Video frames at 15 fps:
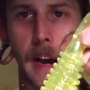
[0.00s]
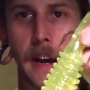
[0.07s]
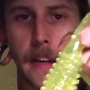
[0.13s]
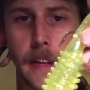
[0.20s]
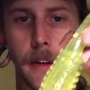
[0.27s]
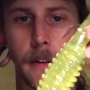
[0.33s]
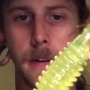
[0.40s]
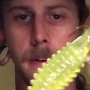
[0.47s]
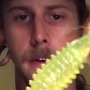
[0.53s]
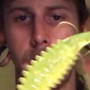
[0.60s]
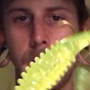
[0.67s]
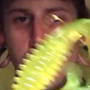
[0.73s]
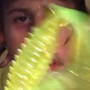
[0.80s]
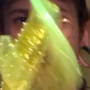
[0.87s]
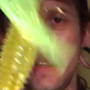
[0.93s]
body.
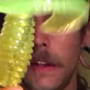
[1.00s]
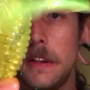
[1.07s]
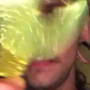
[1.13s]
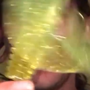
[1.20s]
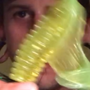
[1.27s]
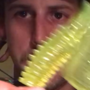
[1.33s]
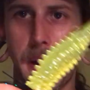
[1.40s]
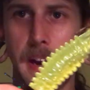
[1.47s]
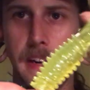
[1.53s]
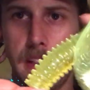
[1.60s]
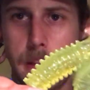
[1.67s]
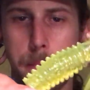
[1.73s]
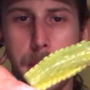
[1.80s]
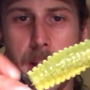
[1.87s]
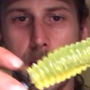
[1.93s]
The body
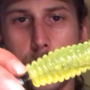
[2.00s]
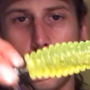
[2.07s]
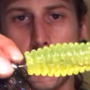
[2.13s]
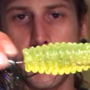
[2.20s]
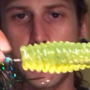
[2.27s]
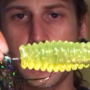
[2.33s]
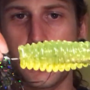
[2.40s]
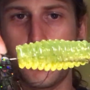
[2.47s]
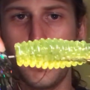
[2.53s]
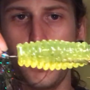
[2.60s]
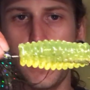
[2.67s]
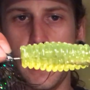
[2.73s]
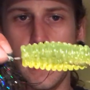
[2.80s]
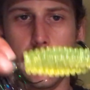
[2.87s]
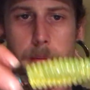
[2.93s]
of the bait runs
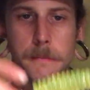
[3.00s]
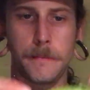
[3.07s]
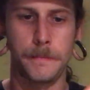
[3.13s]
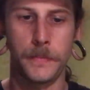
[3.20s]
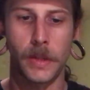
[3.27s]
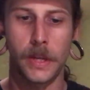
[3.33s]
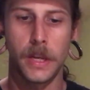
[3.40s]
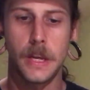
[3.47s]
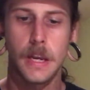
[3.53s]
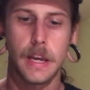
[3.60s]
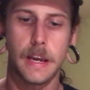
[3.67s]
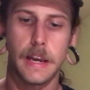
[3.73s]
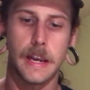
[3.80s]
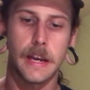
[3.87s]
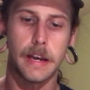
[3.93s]
through that.
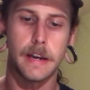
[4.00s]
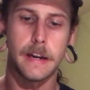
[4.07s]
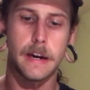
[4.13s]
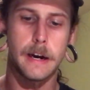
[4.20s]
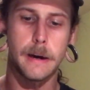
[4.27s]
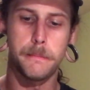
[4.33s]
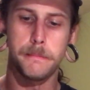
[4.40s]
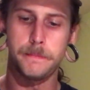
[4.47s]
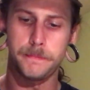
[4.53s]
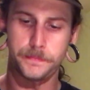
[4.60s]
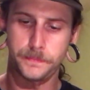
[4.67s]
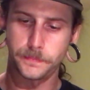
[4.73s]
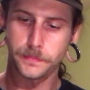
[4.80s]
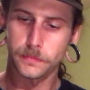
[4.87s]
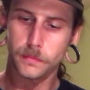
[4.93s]
And
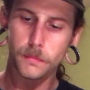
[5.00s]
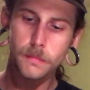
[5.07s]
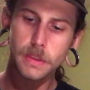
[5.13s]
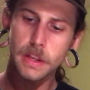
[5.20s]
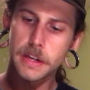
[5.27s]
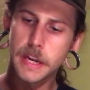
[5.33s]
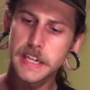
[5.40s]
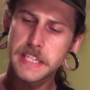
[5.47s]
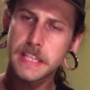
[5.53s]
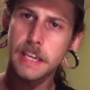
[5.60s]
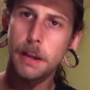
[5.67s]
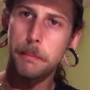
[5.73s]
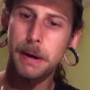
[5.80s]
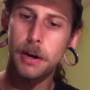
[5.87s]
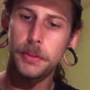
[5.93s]
nice
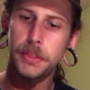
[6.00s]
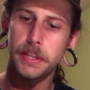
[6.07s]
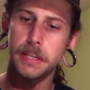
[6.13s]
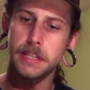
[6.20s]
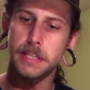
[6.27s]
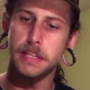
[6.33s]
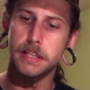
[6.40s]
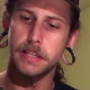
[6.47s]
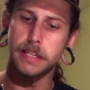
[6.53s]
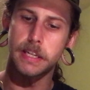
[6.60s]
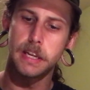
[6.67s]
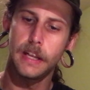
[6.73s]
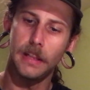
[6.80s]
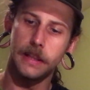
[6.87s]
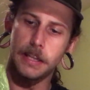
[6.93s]
thing about these
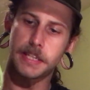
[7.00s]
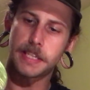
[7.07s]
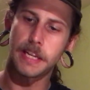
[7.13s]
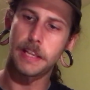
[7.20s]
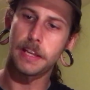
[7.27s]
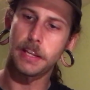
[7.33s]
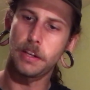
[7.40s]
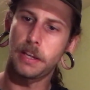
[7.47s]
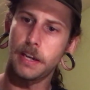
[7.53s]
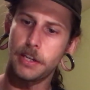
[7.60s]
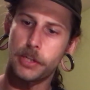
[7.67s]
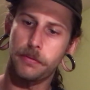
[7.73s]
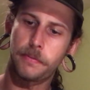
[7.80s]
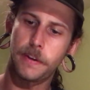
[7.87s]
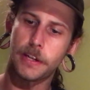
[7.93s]
is, let's say that you
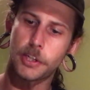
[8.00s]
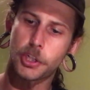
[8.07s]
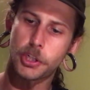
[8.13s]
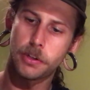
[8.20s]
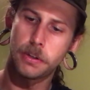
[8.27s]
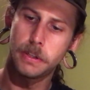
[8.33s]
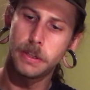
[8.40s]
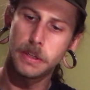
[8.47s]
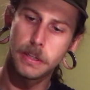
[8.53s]
catch a fish